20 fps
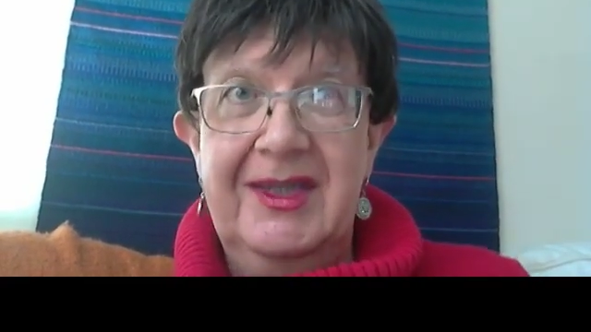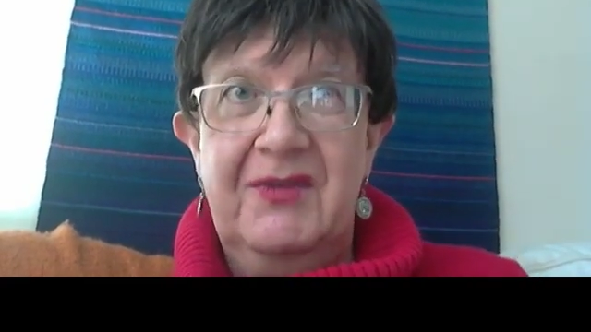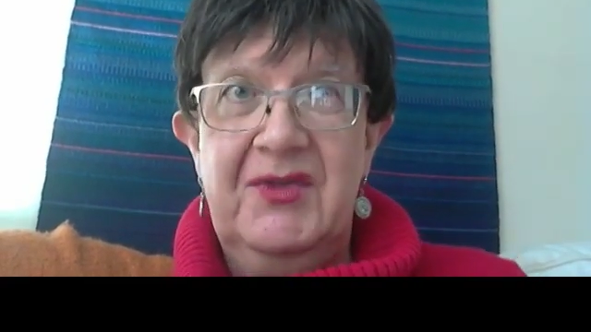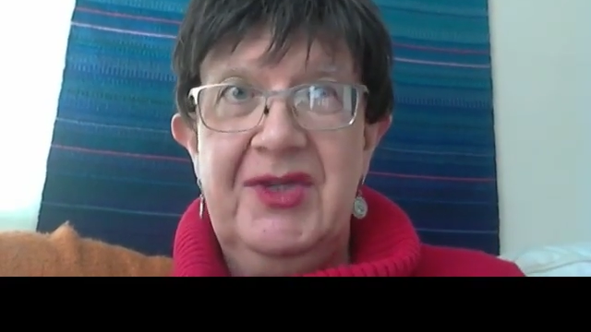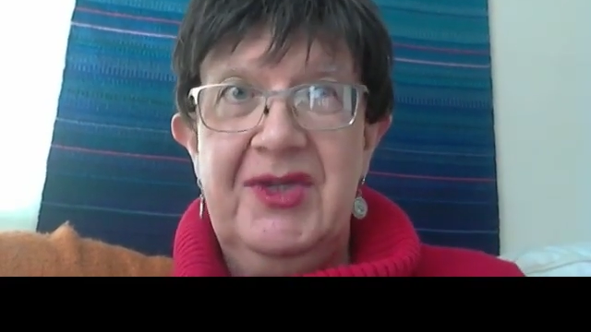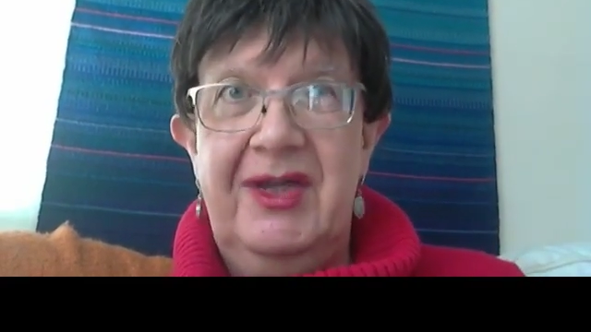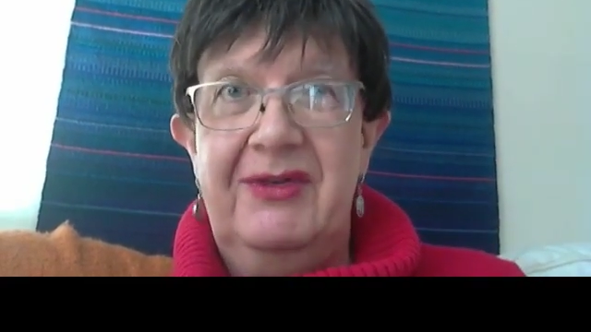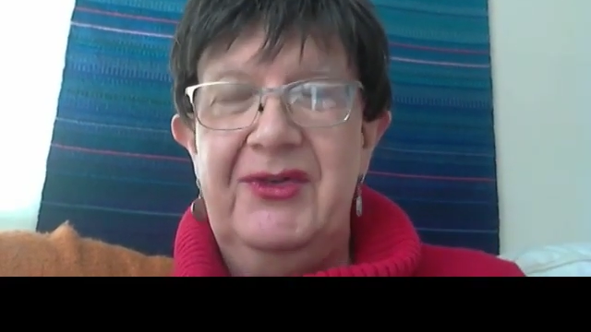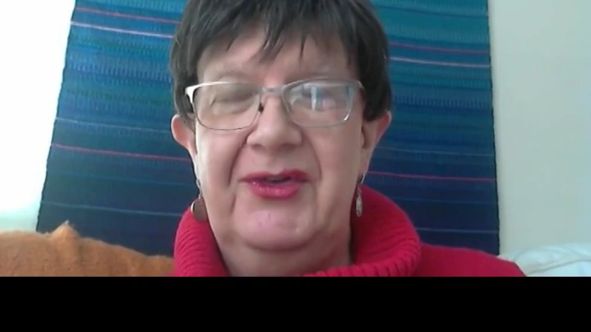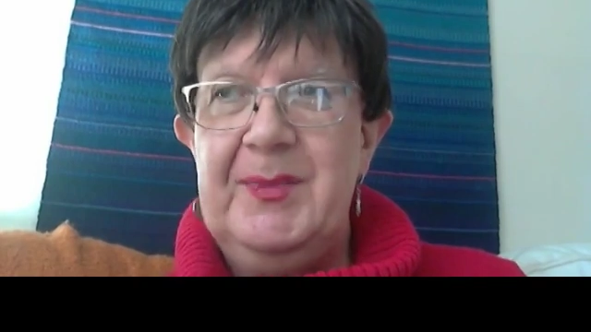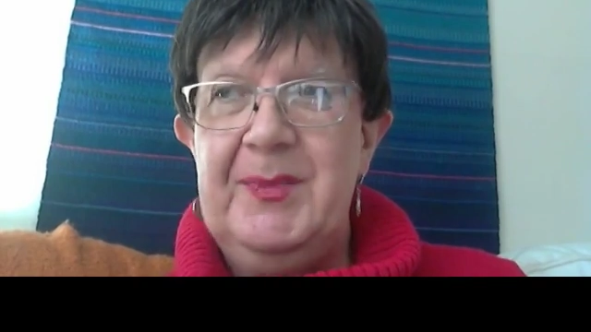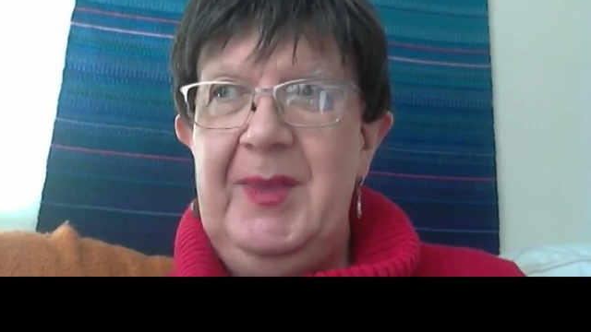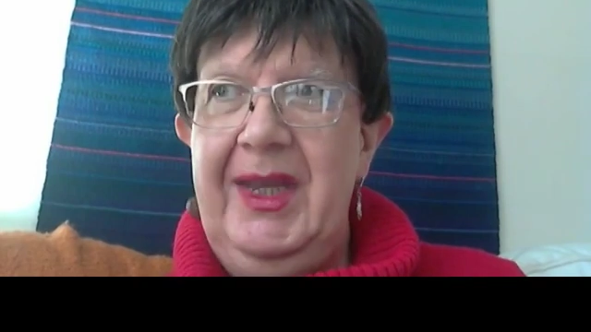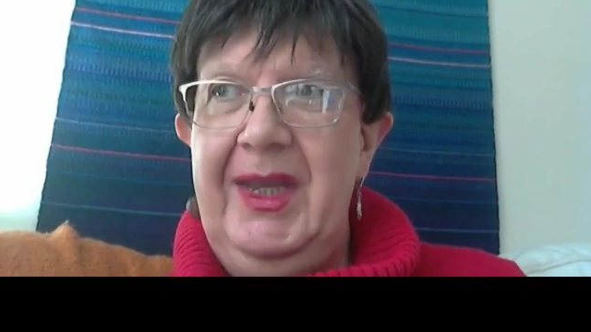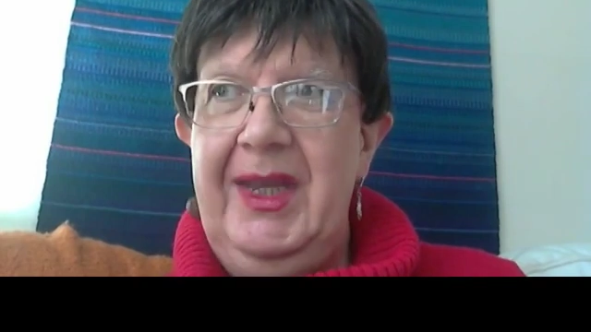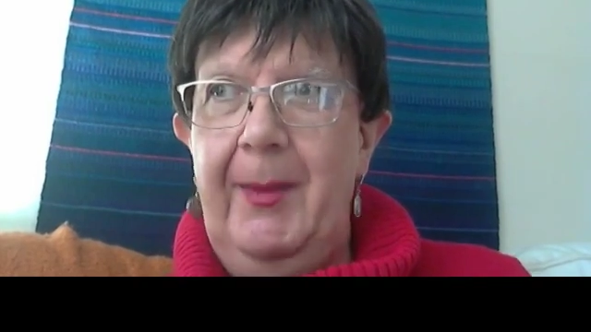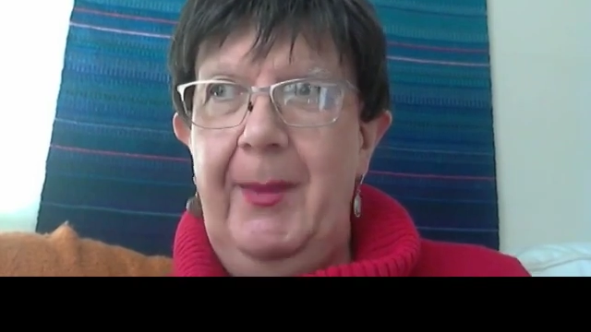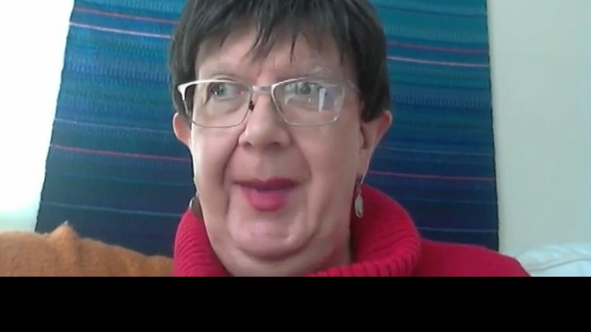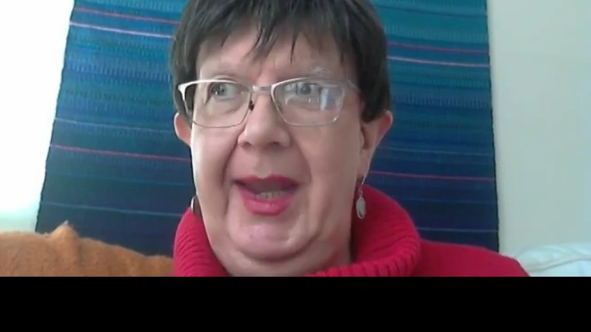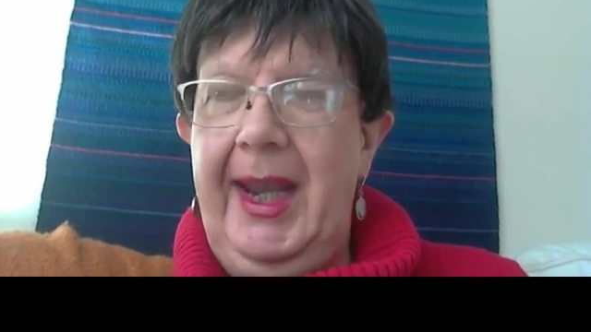of China as
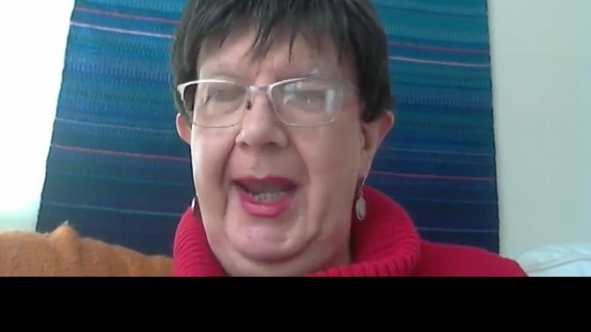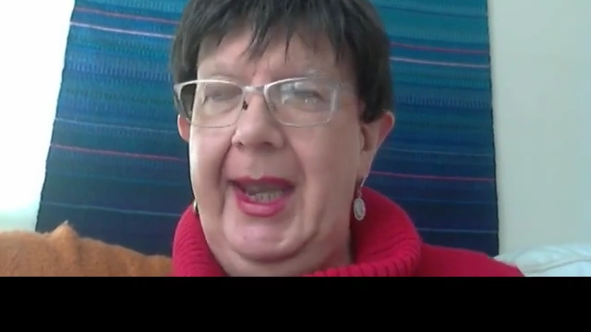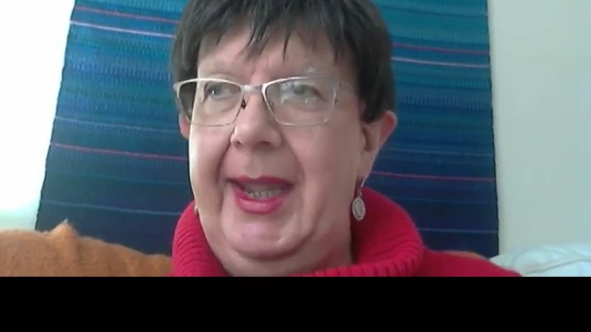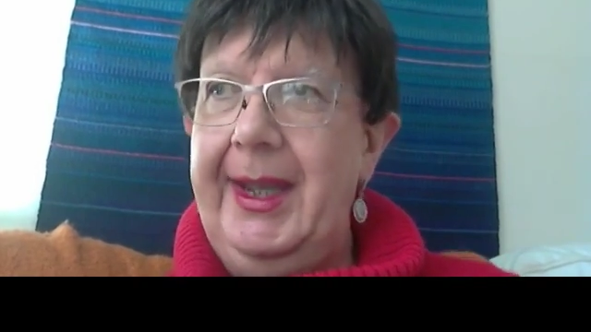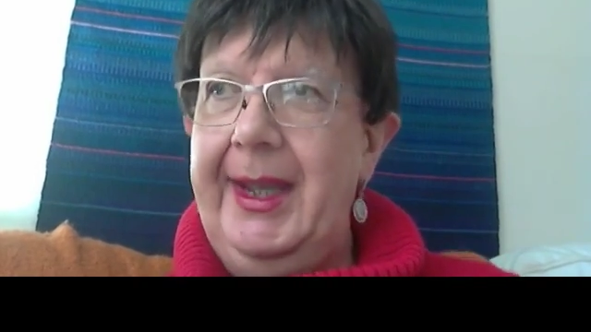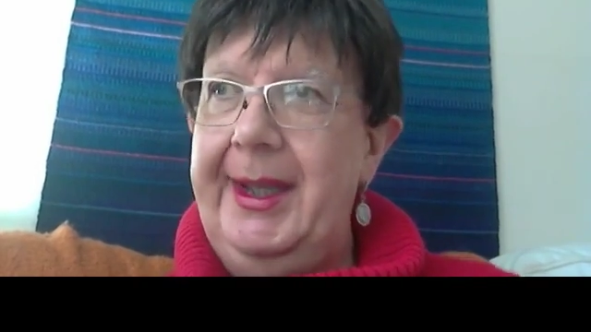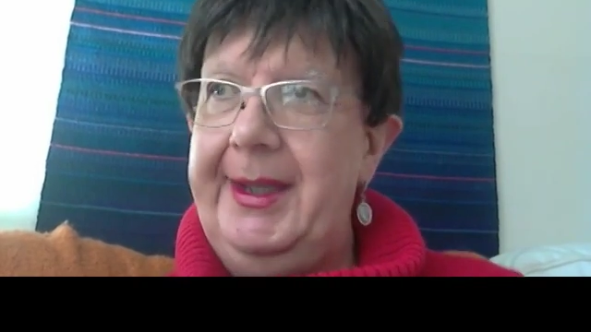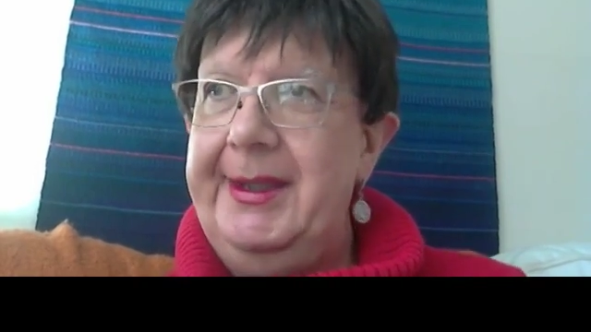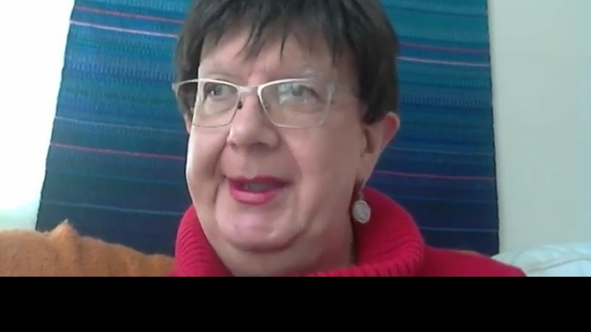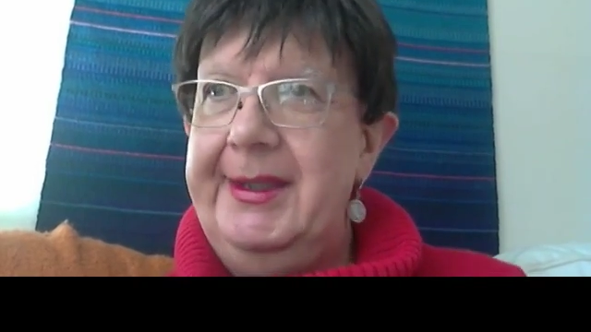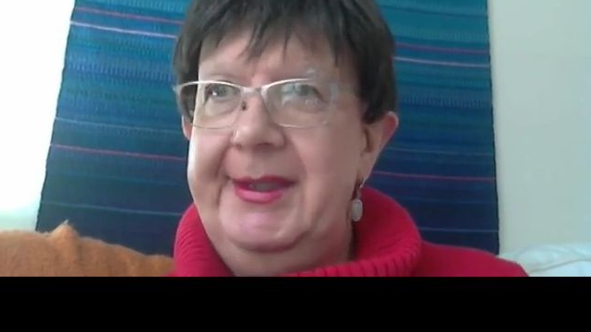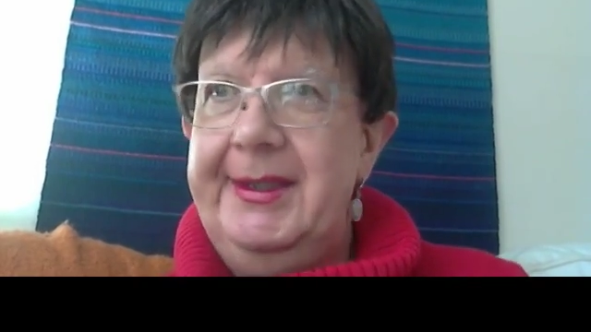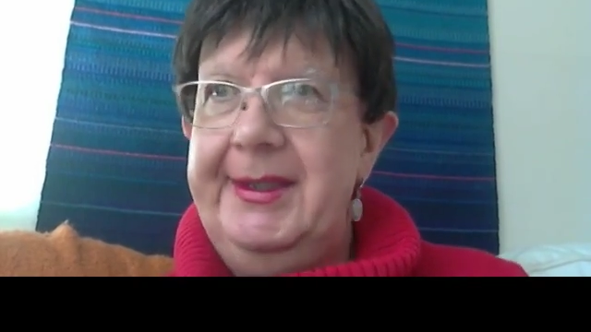being a bit like